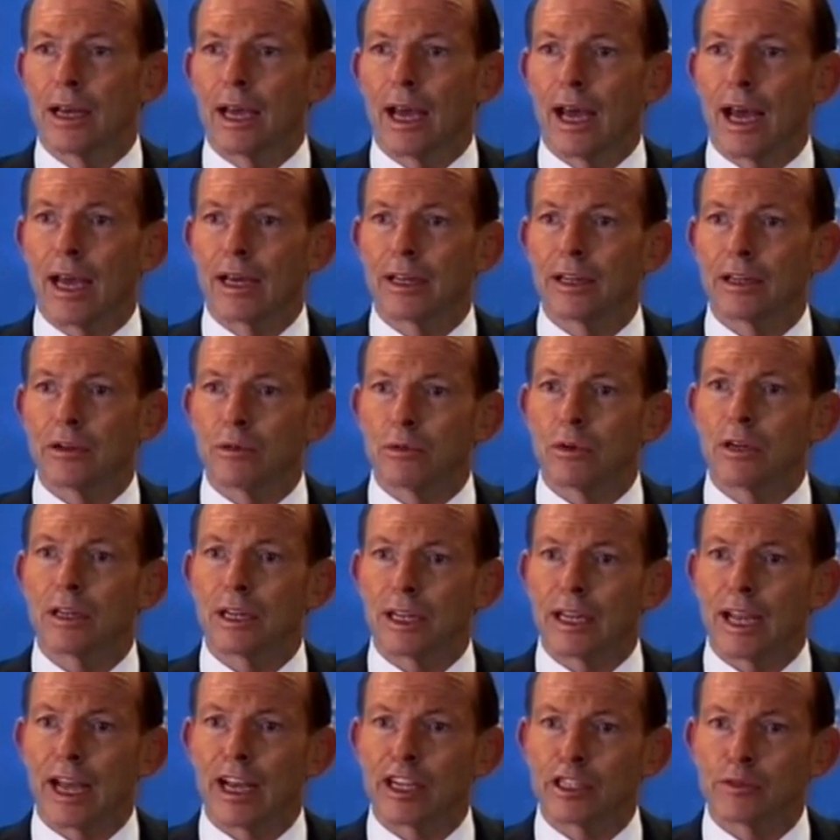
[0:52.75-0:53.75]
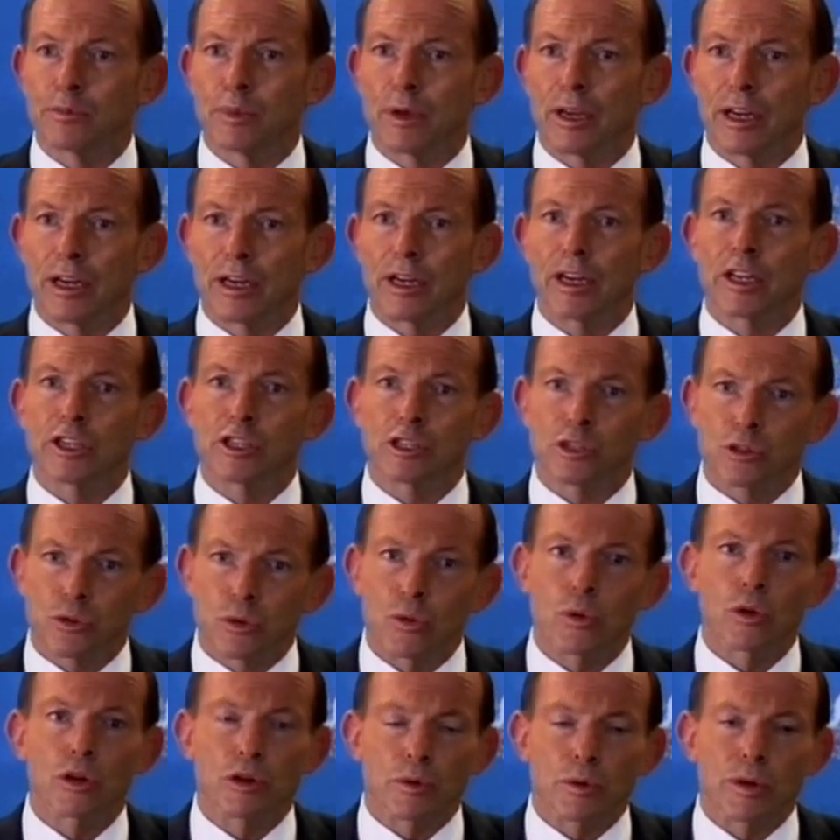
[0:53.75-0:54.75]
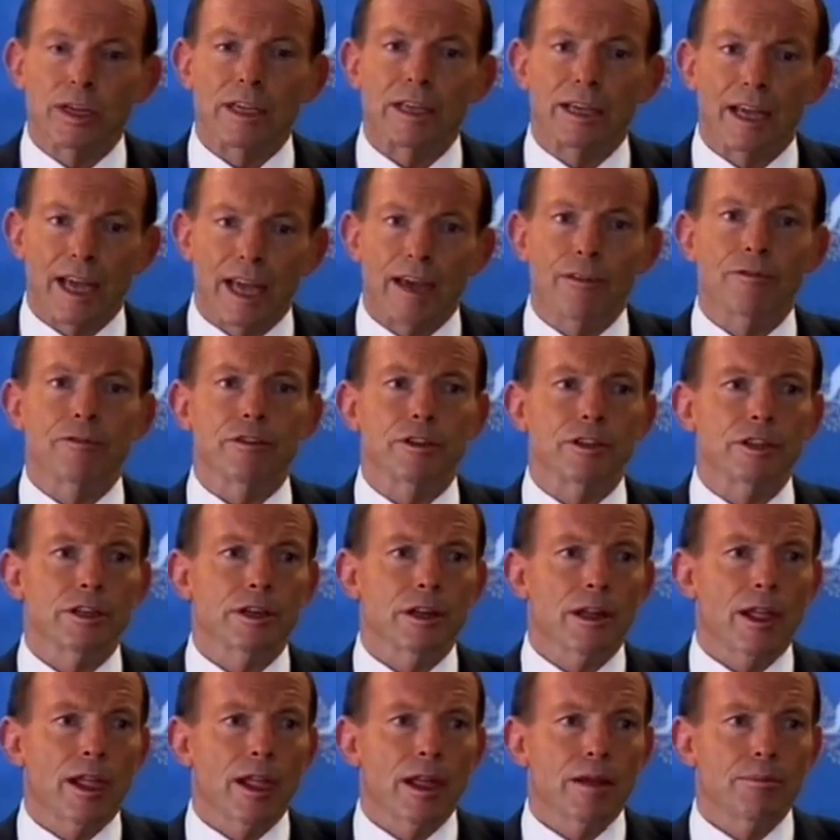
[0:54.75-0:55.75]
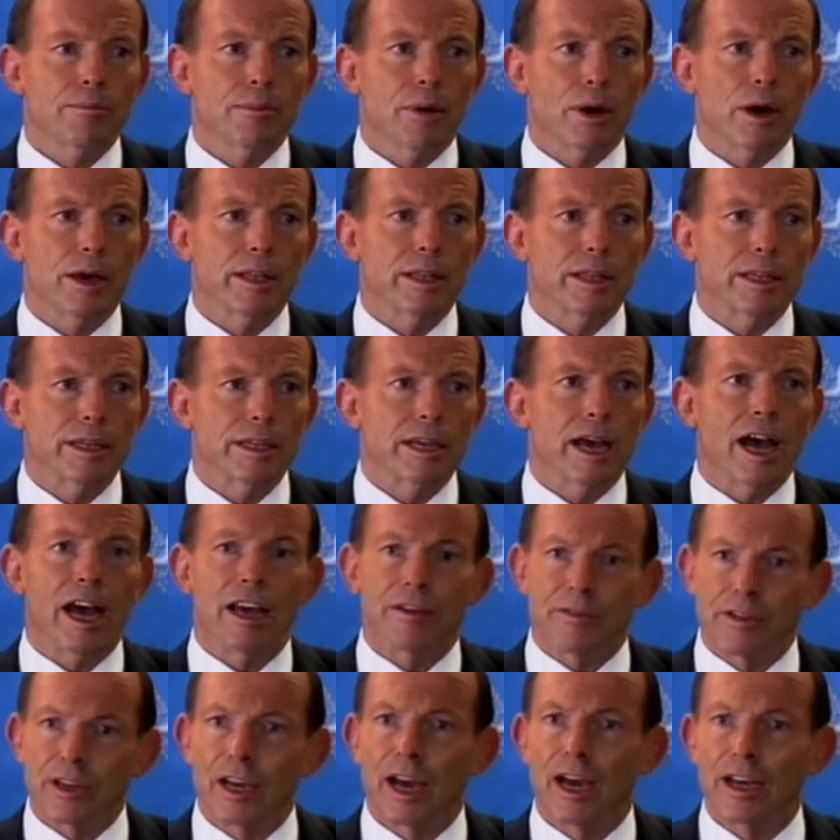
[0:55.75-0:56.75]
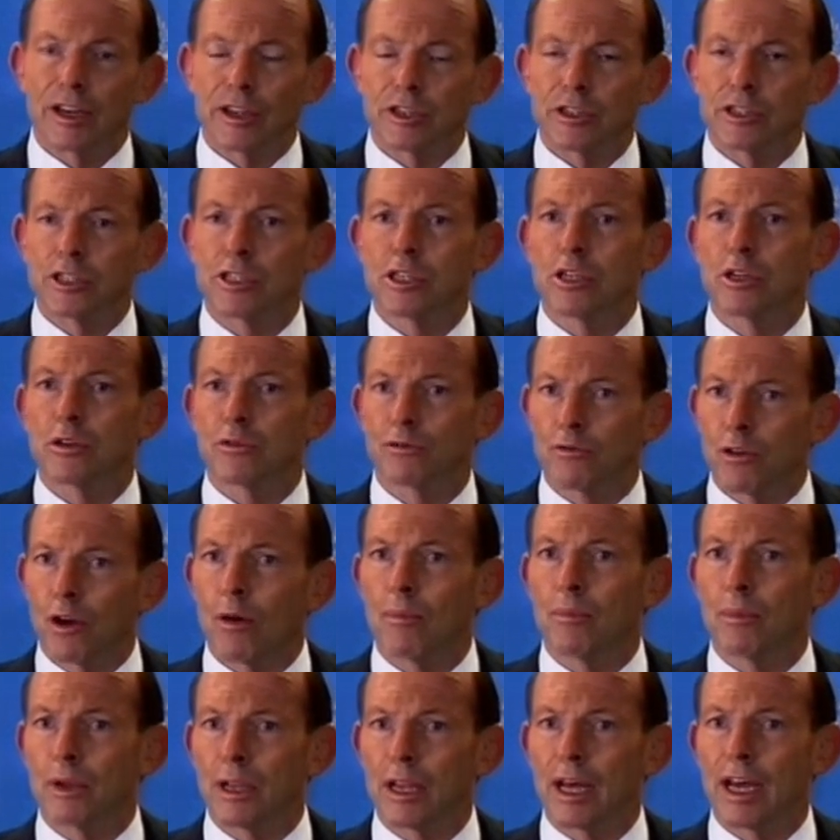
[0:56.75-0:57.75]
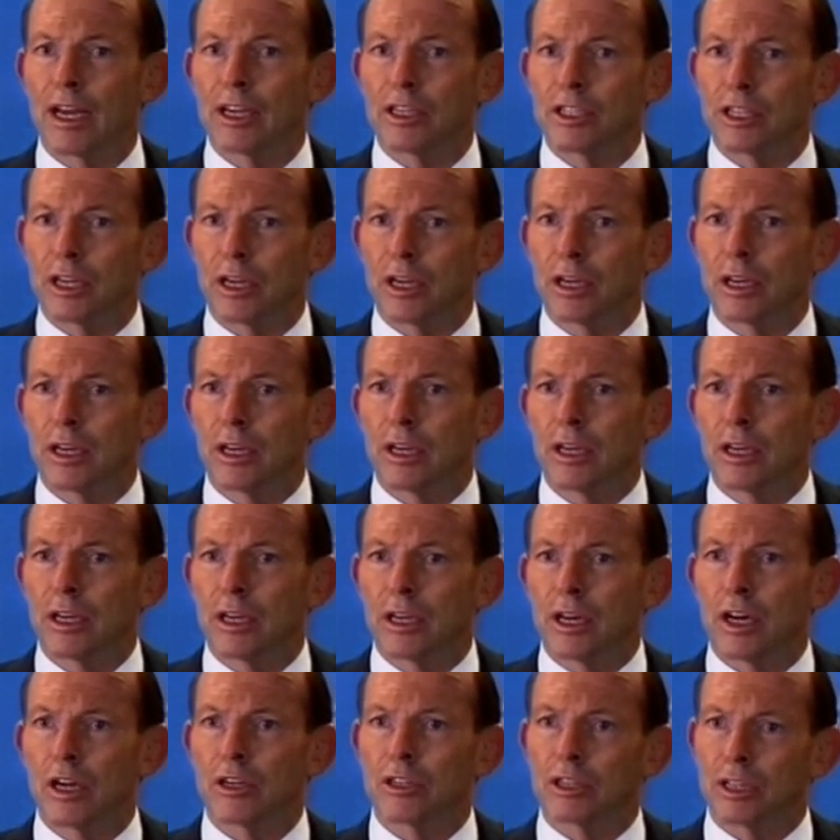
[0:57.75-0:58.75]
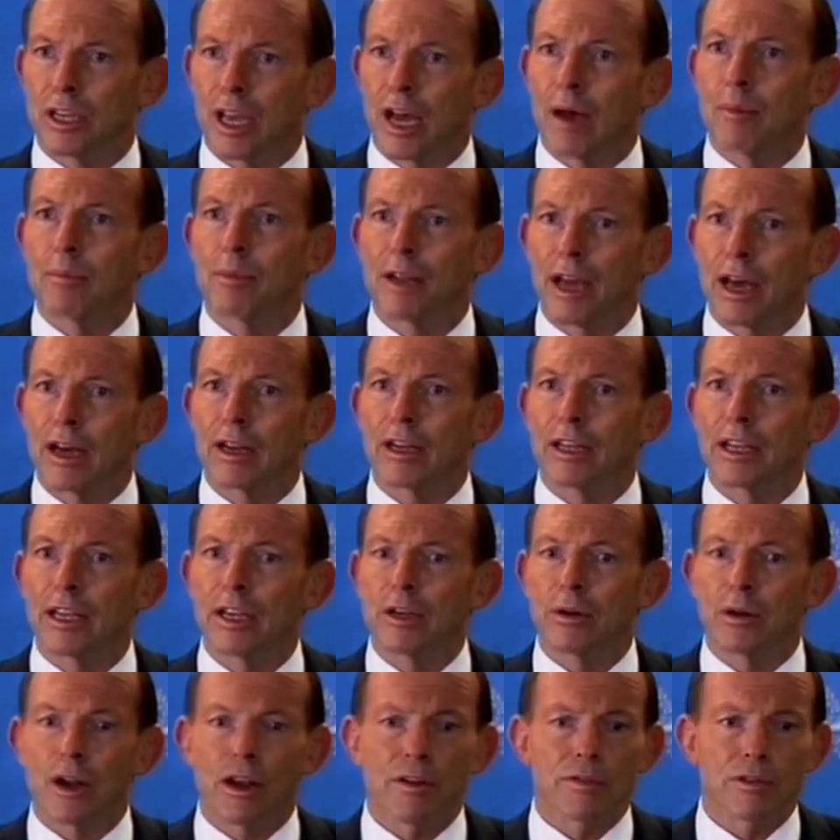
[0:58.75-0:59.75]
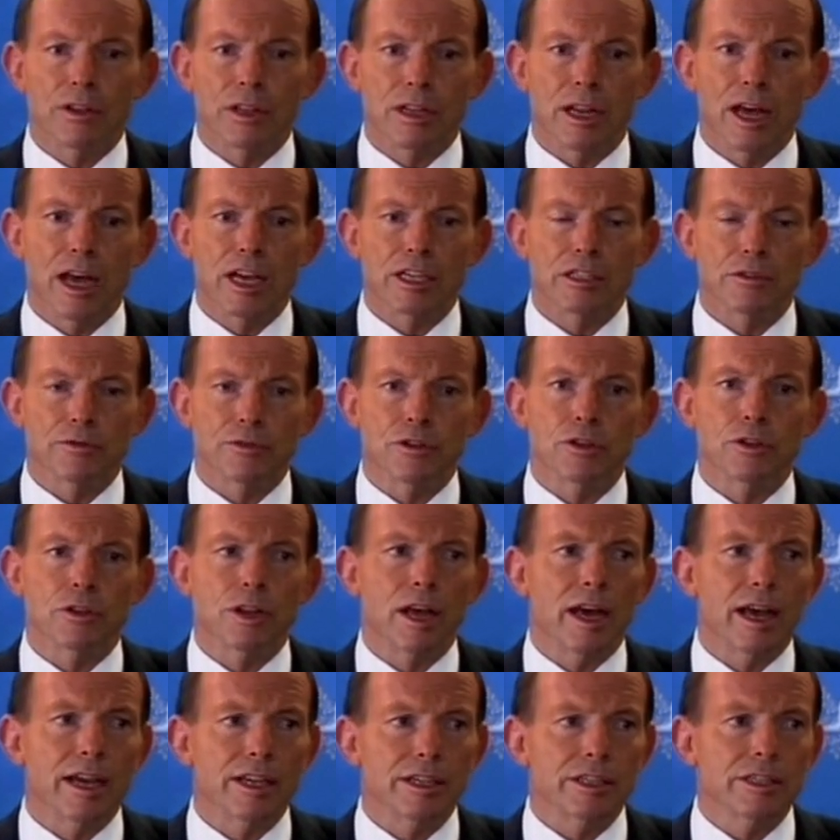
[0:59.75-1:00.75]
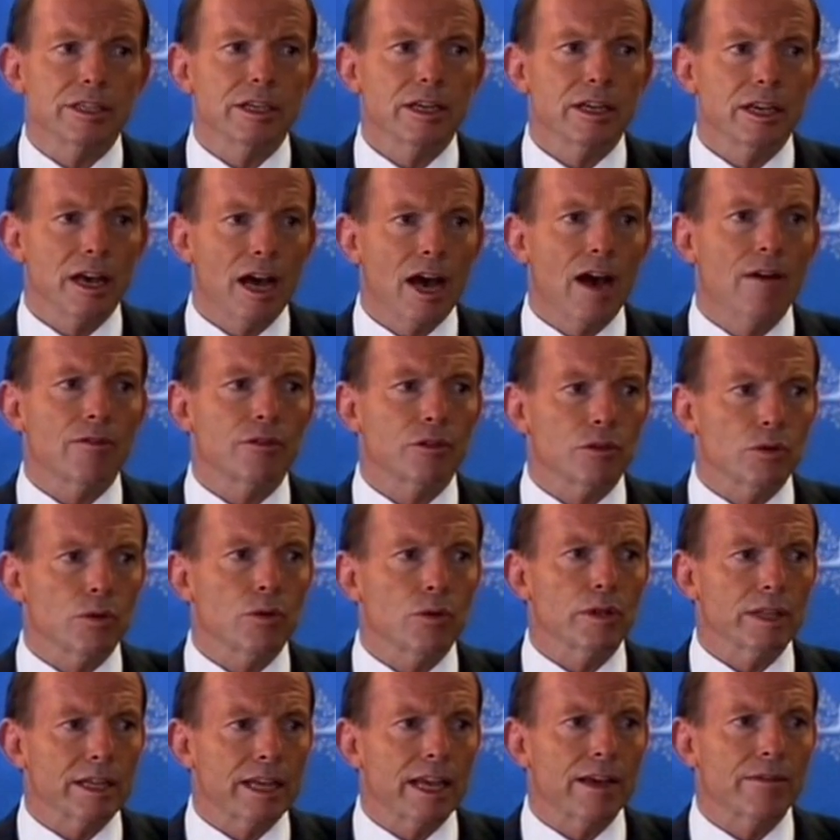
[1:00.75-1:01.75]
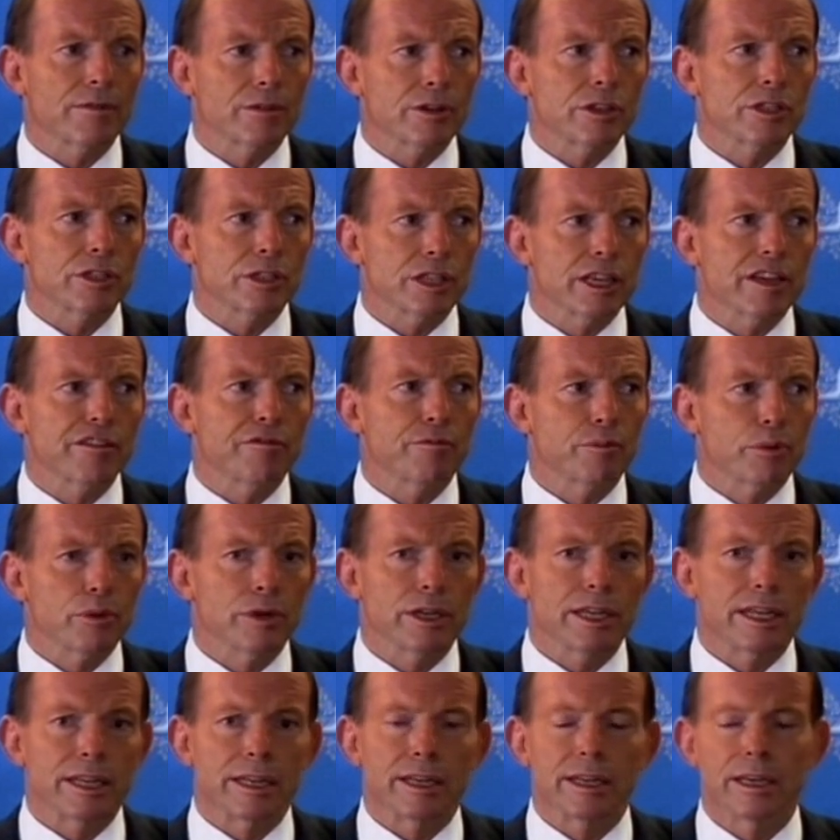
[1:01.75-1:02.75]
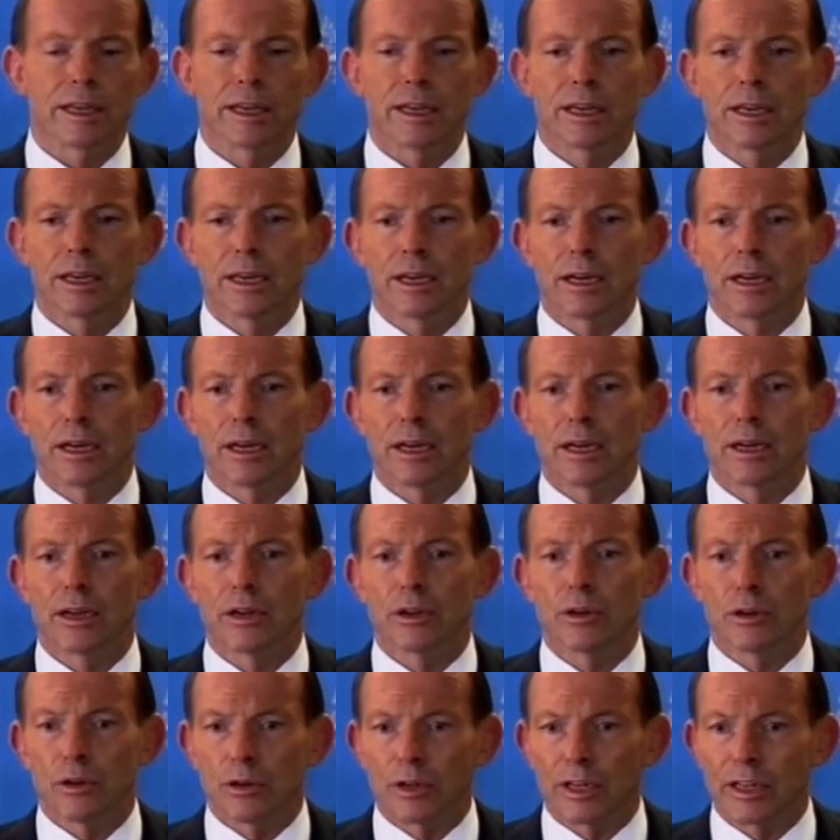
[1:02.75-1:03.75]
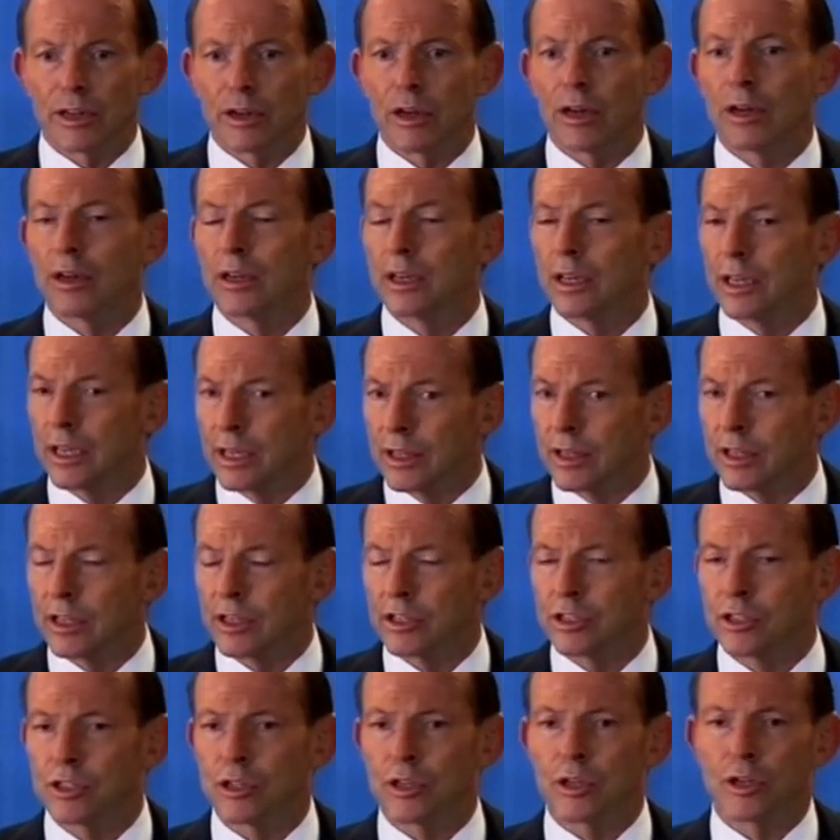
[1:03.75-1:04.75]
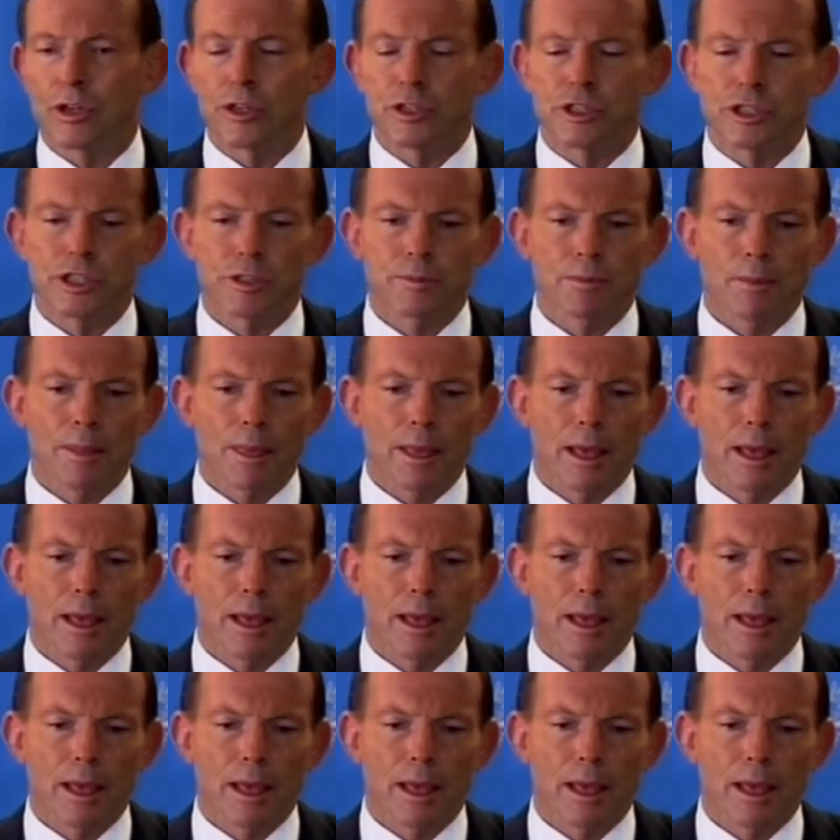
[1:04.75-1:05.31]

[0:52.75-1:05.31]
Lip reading: And it really has been an extraordinary effort by the aviators from Malaysia to come down here over the last few days after the efforts they've put in earlier in this search.